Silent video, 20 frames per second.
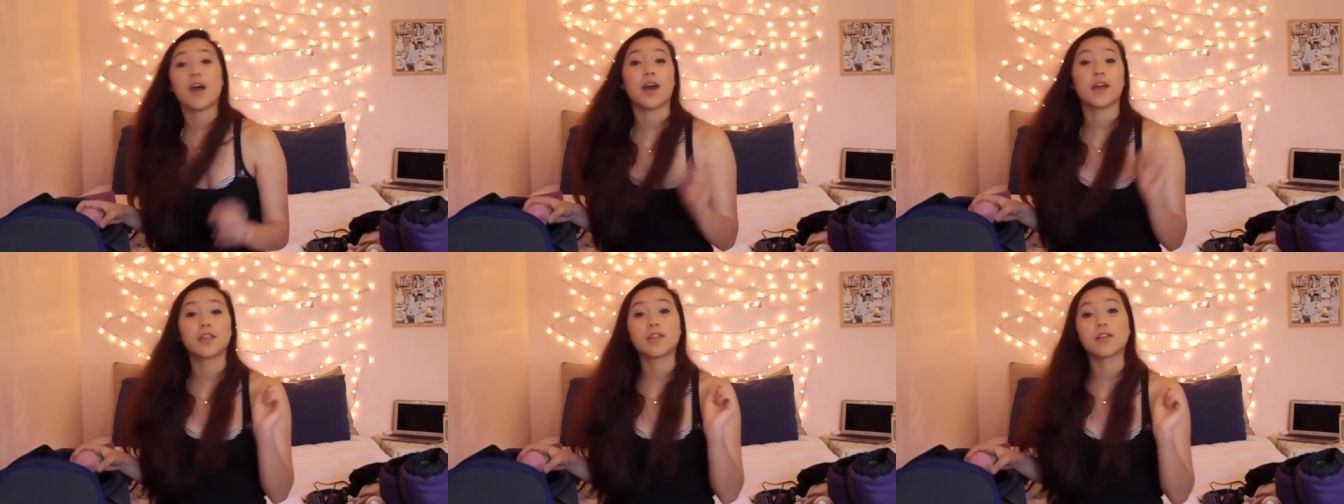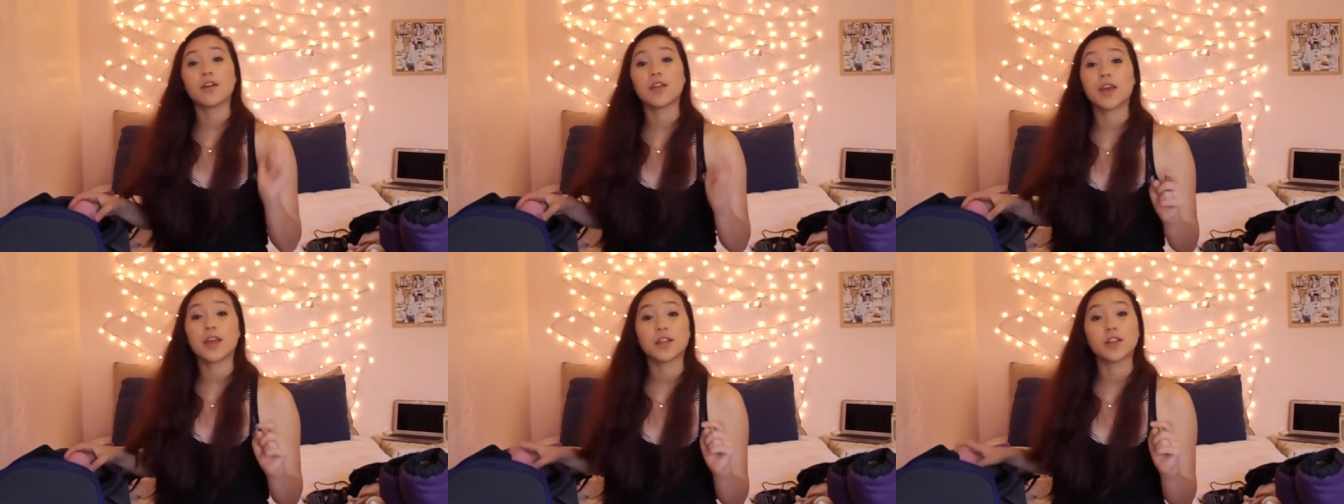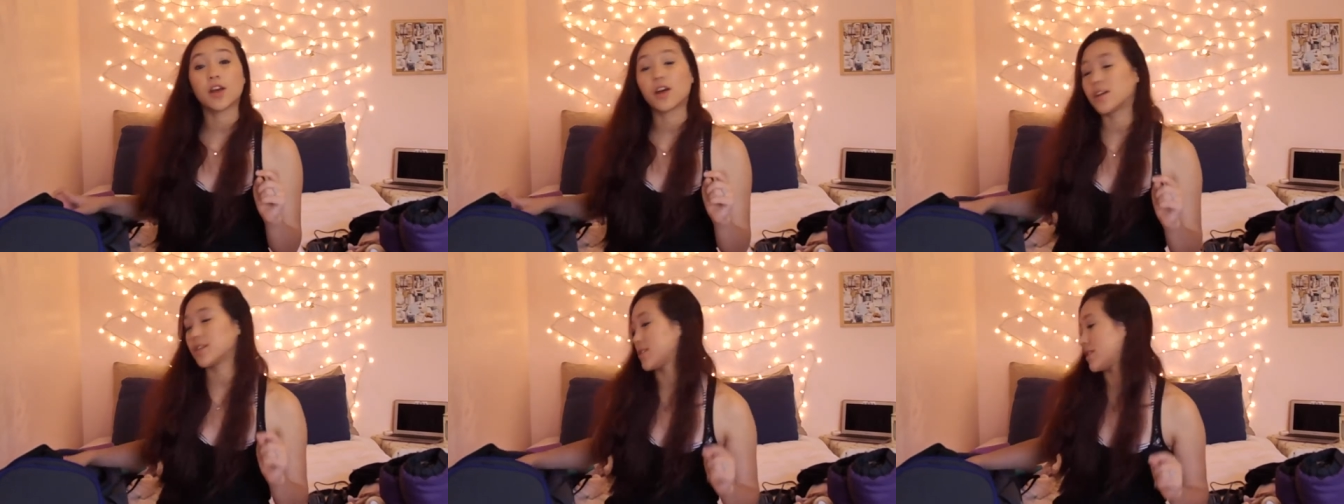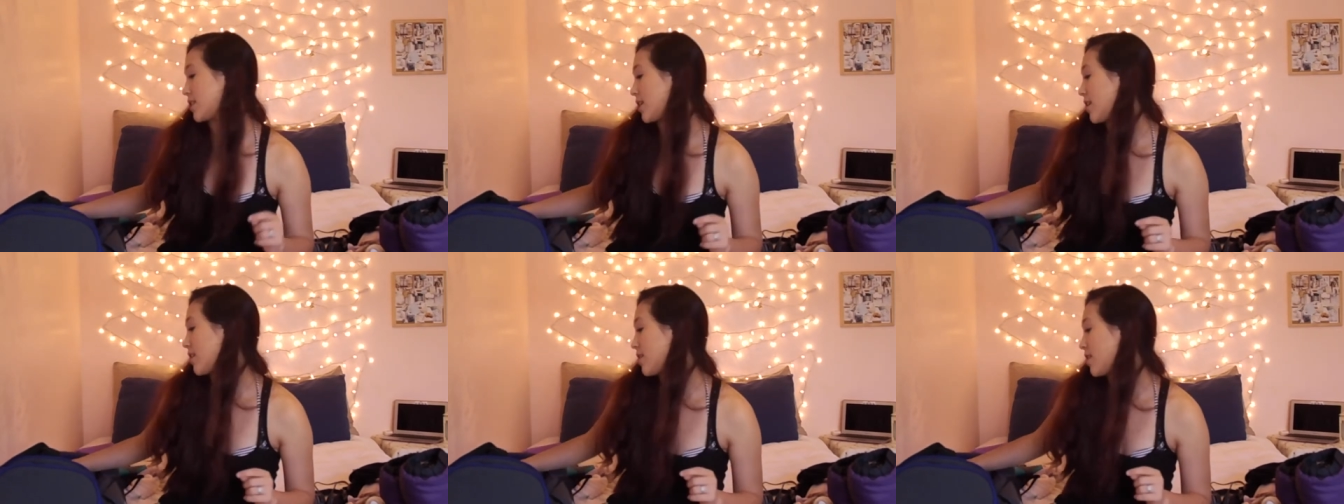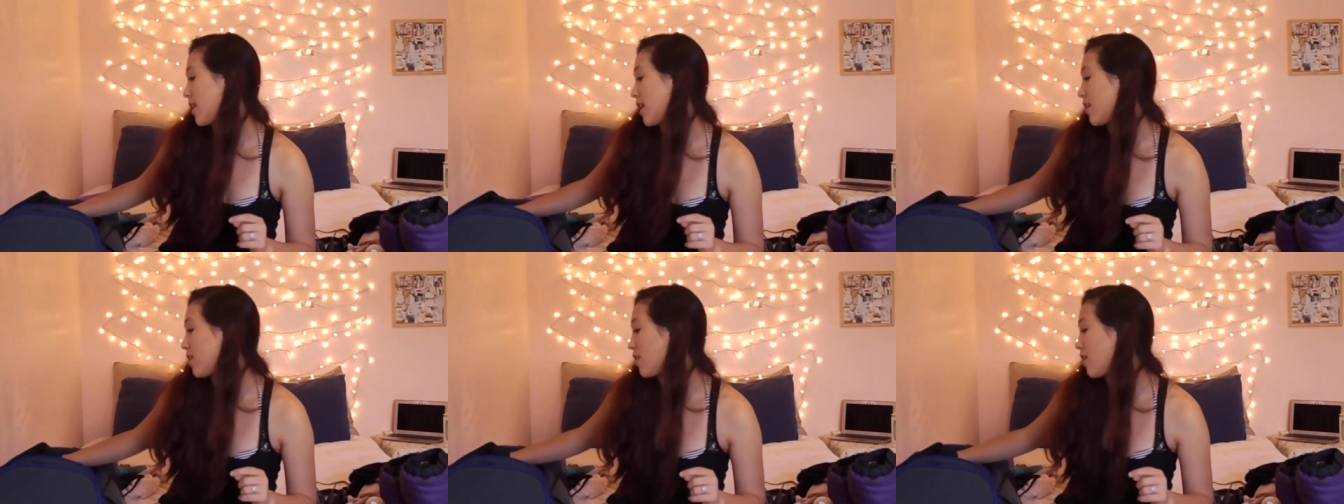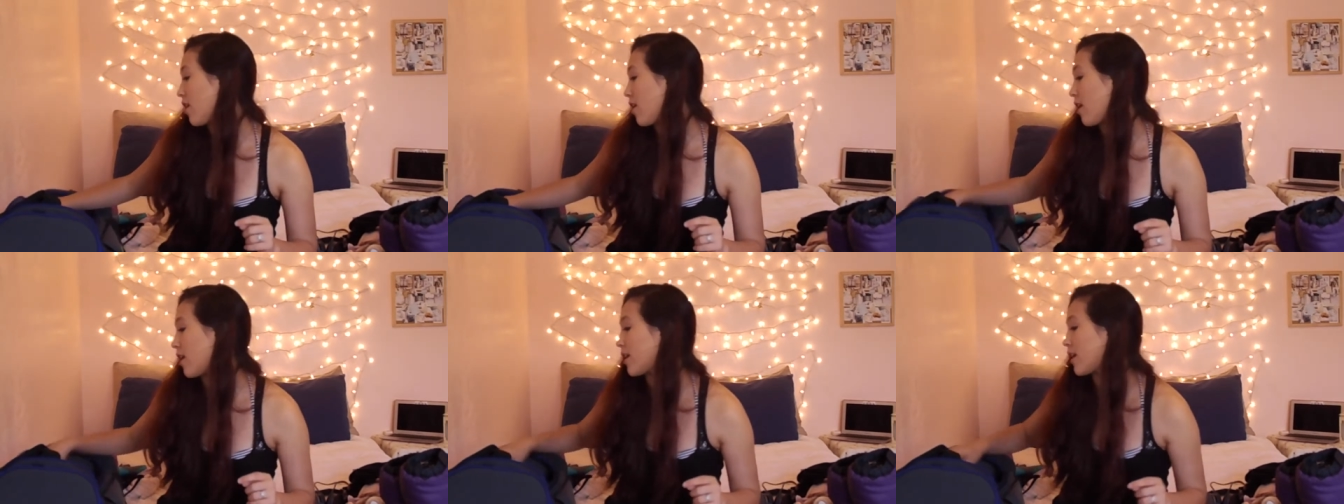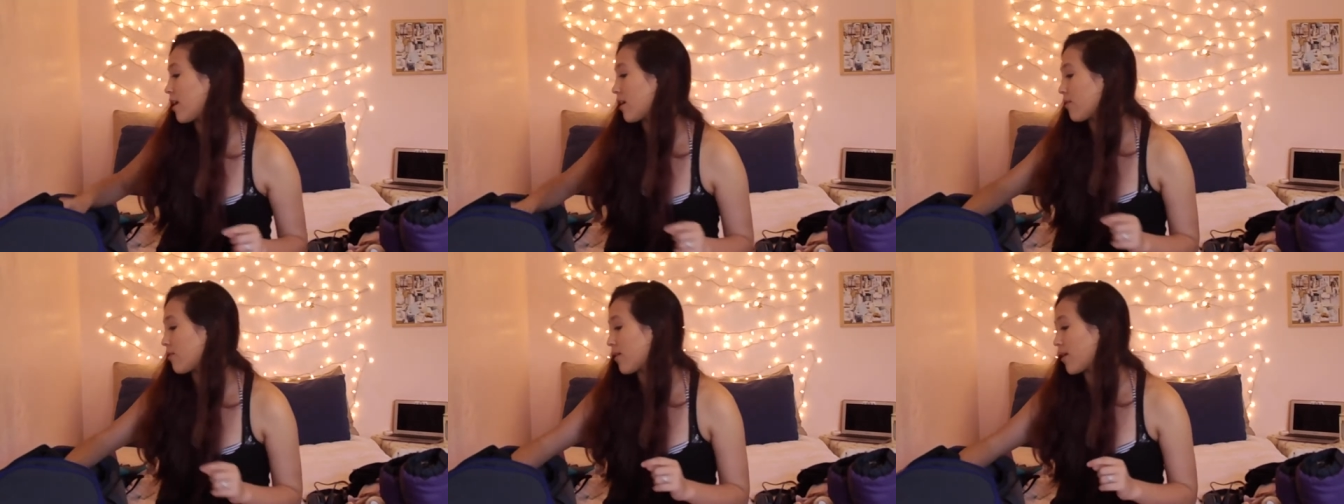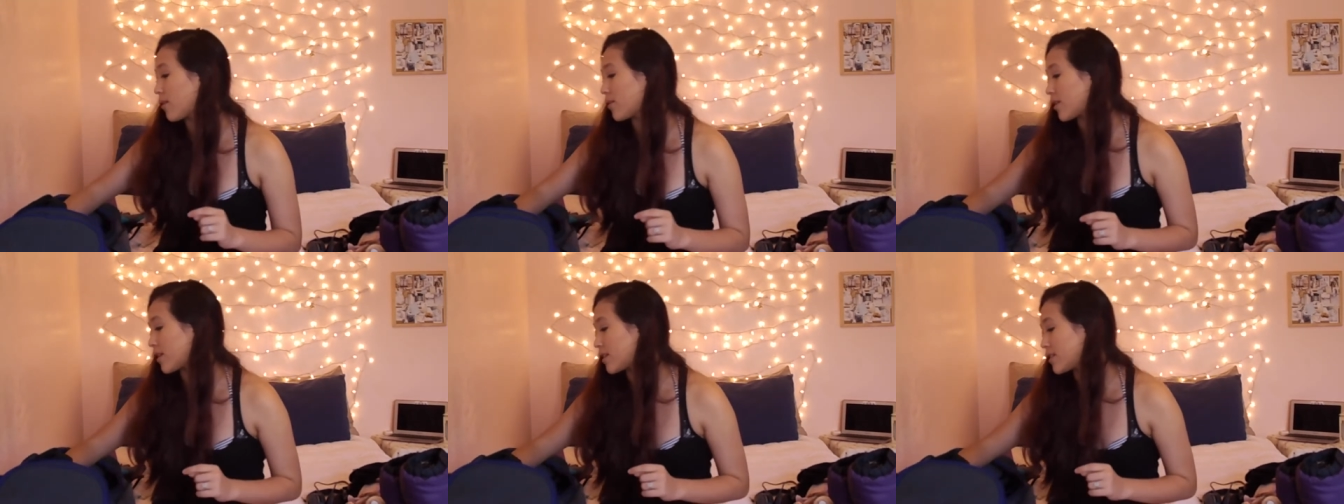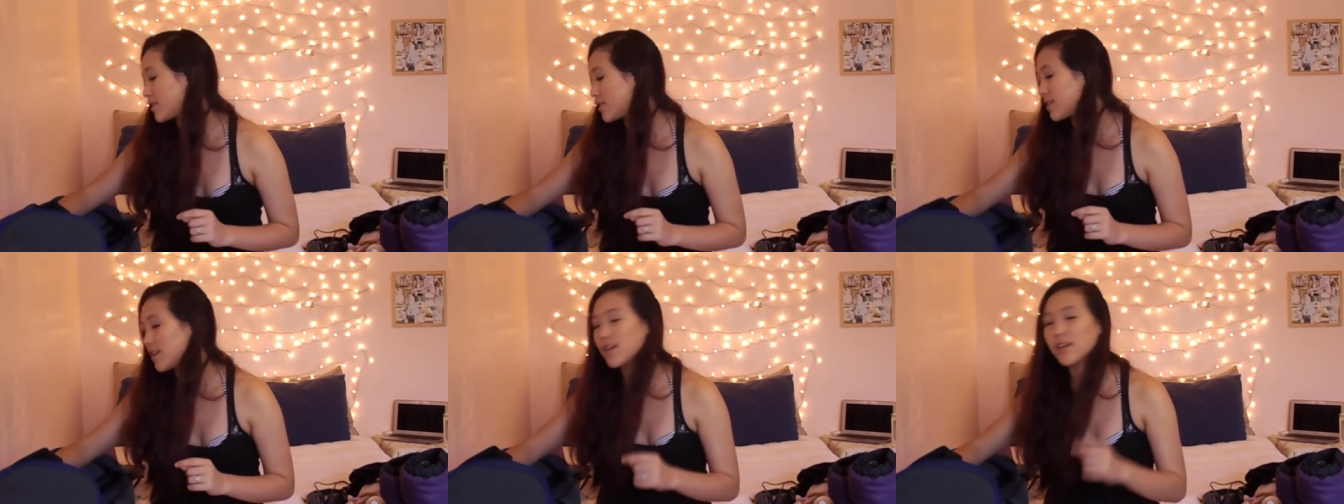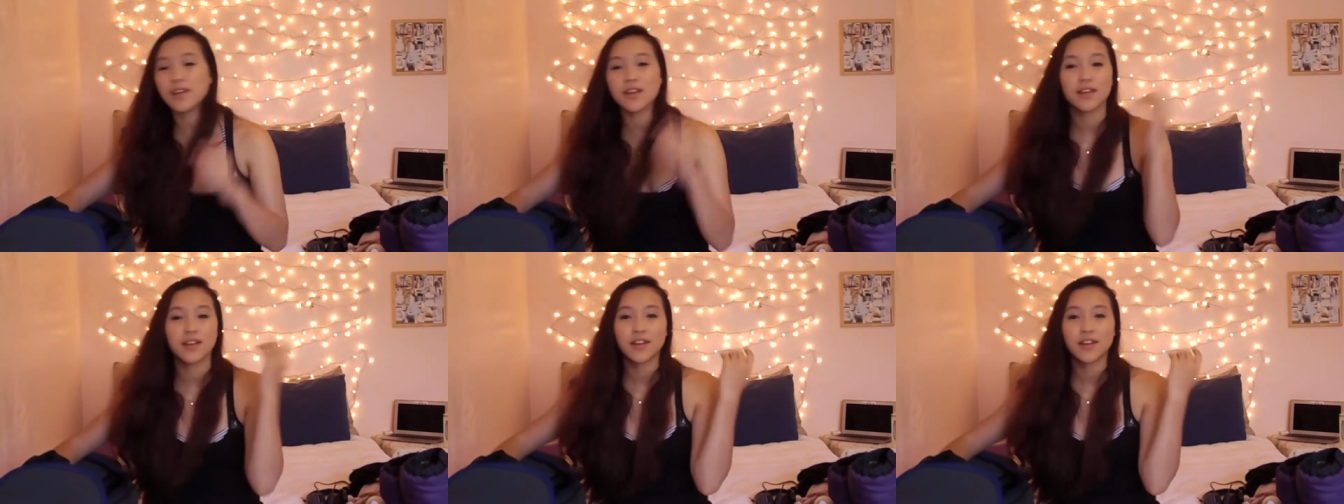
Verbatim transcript: I thought I lost it. Thank God I found it. See?